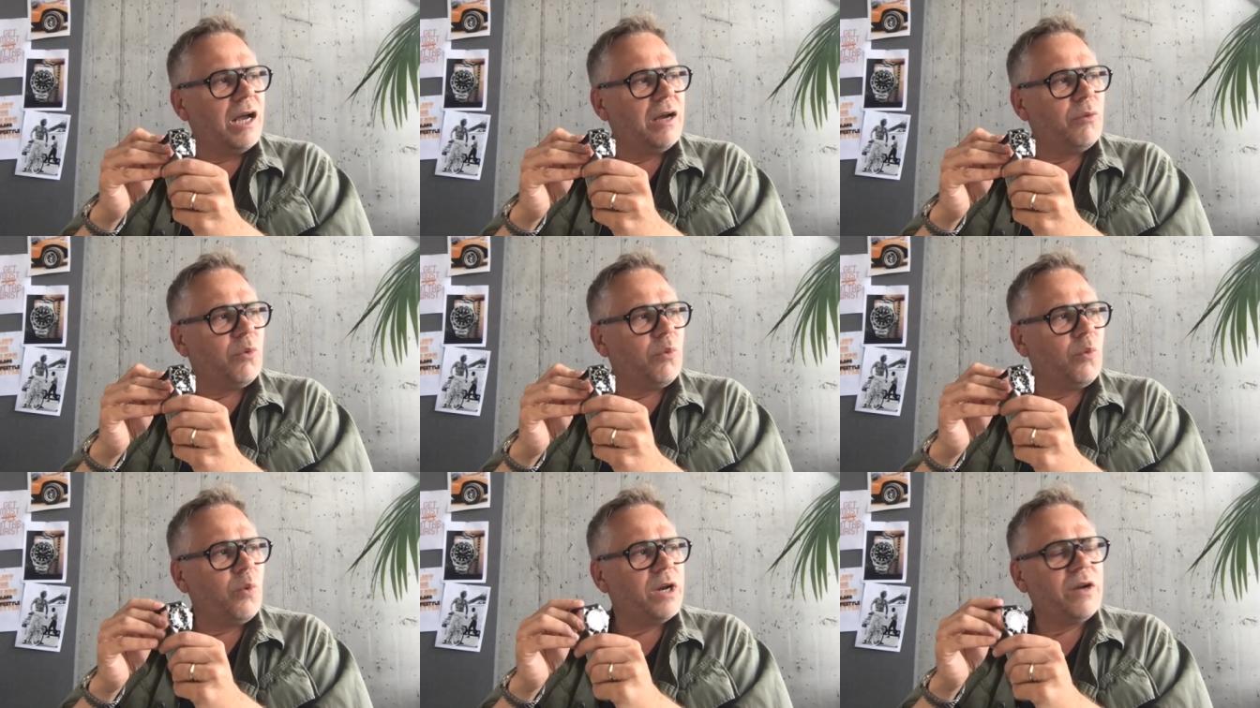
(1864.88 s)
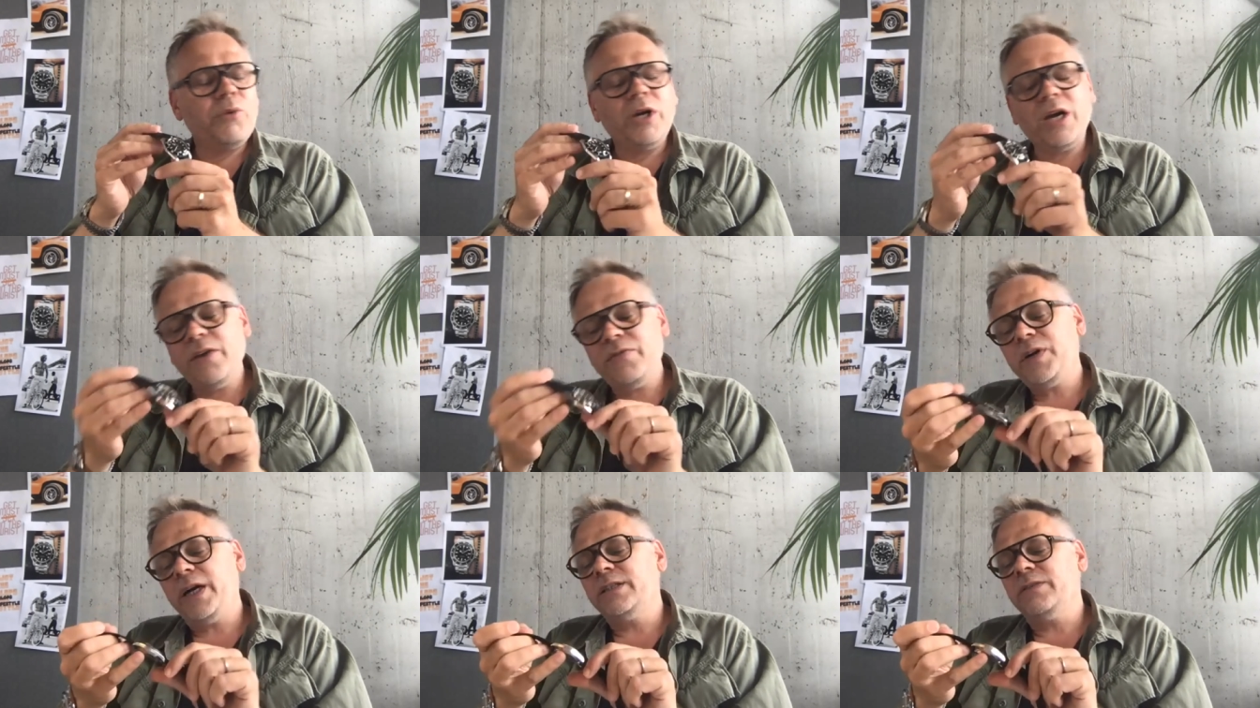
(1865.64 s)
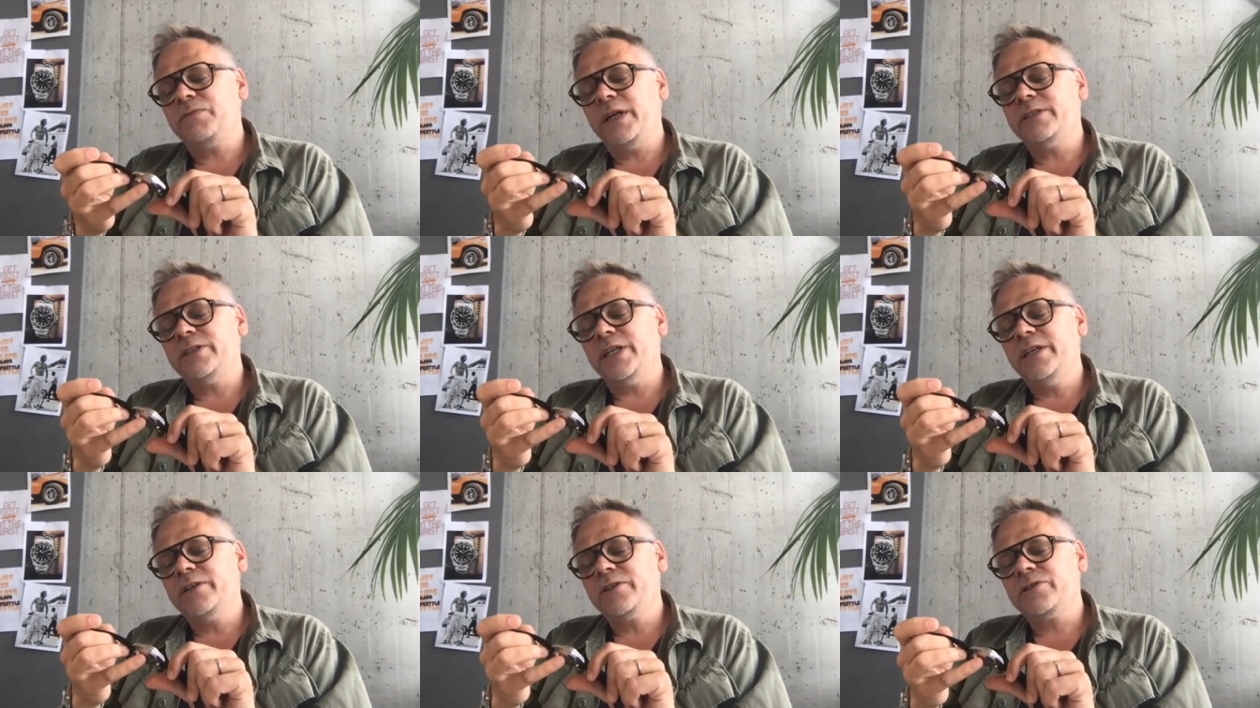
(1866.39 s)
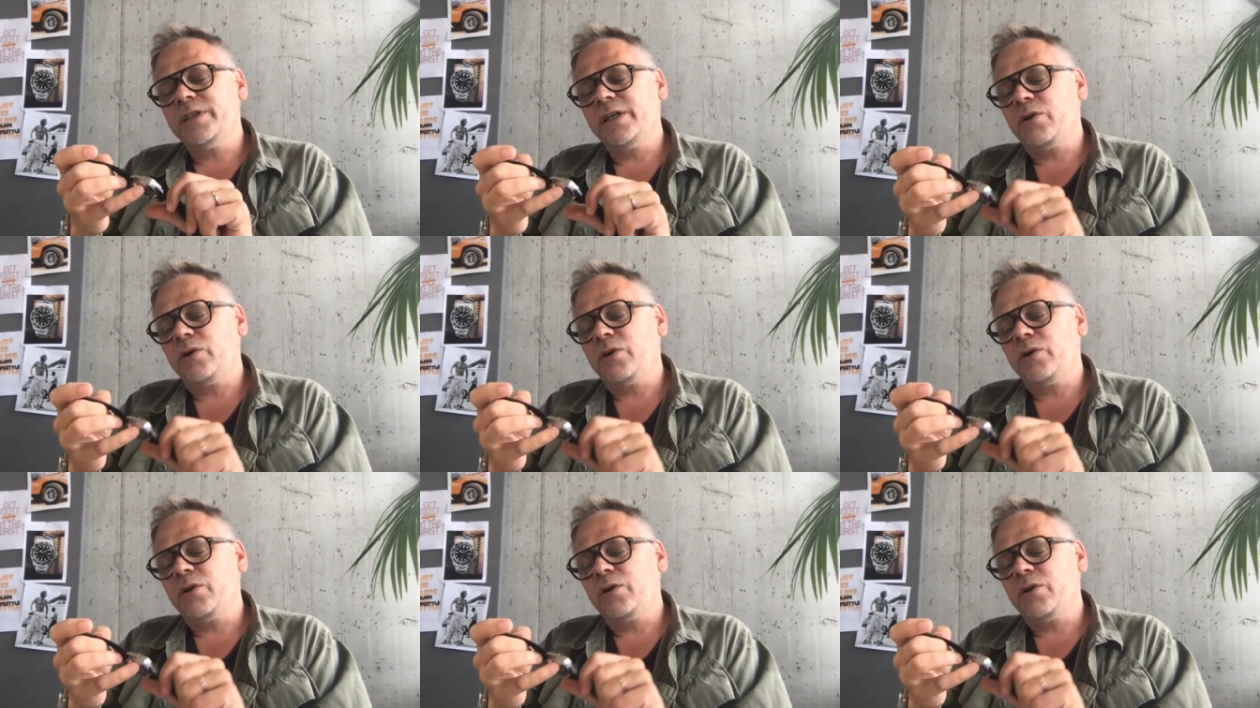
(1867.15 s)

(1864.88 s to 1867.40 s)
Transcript: what I what I find find an interesting